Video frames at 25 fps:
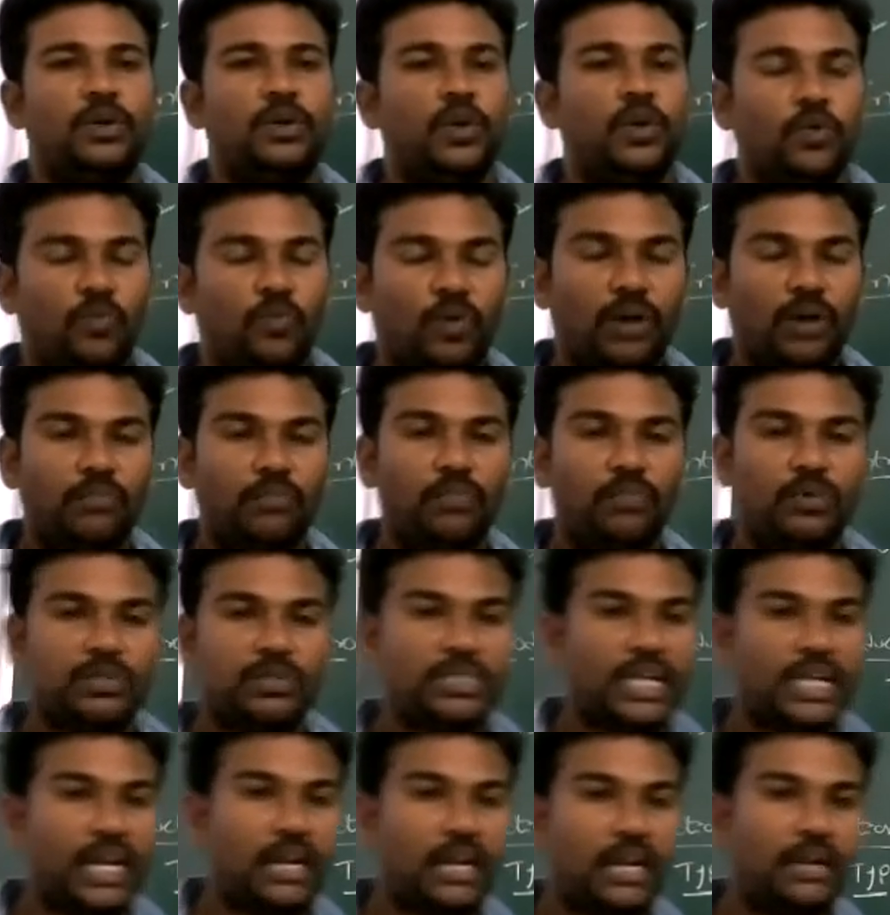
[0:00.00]
One more
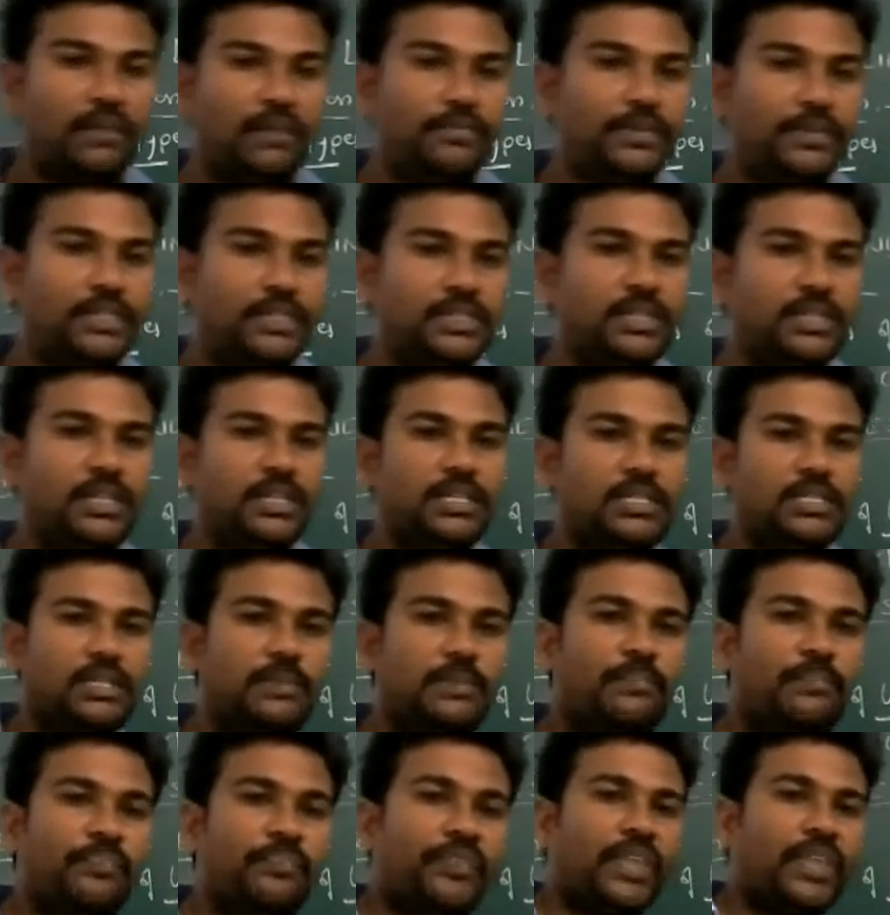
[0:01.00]
second definition is
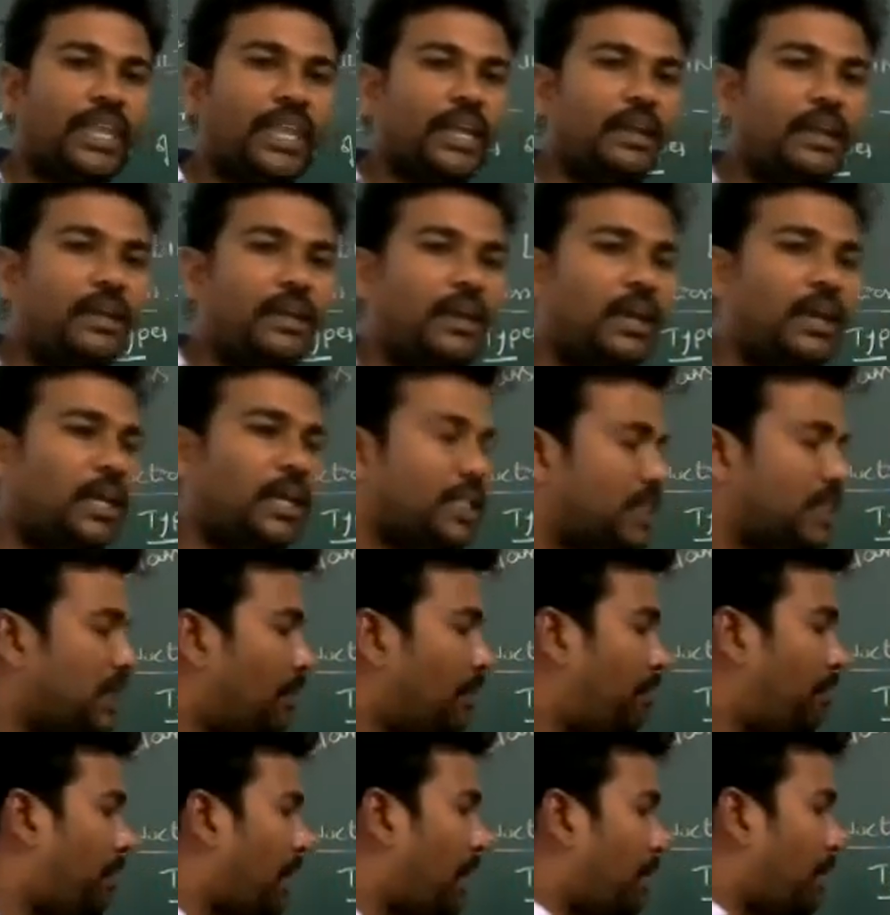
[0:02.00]
the
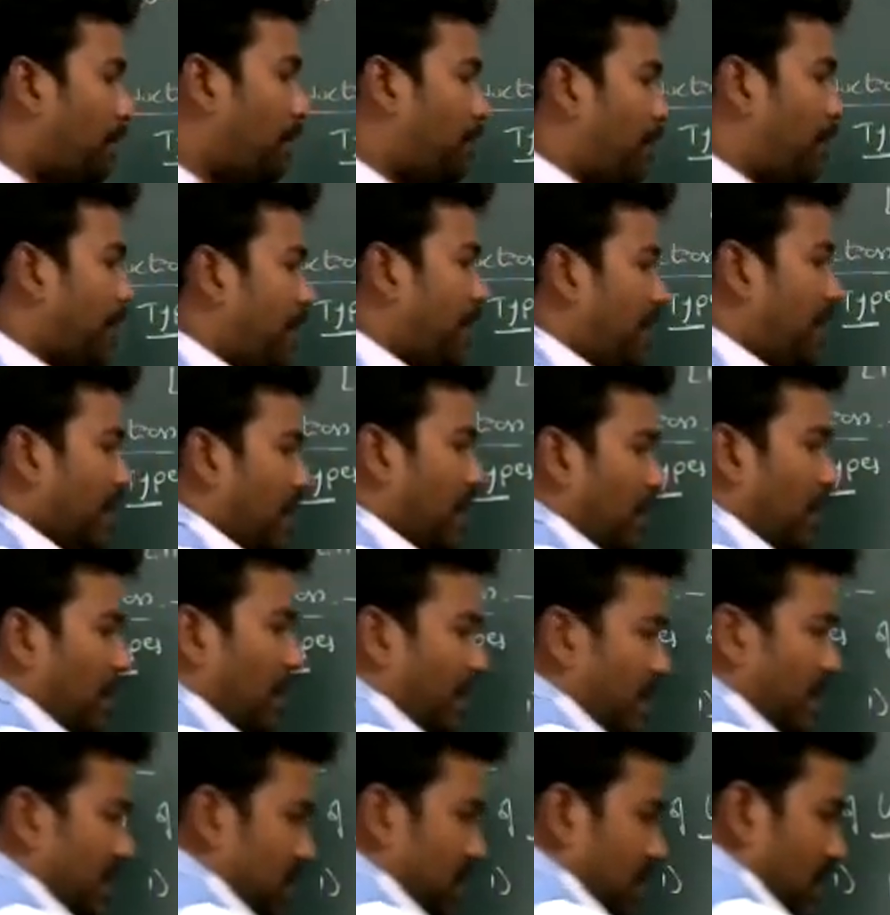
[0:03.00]
perpendicular
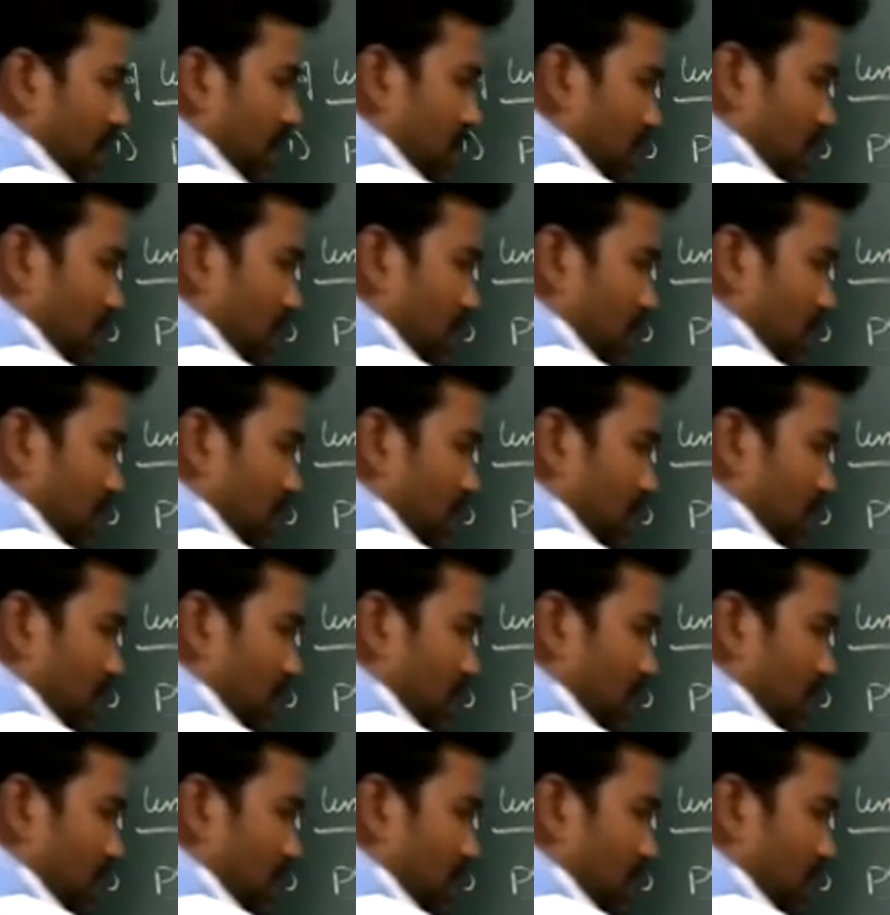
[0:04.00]
distance.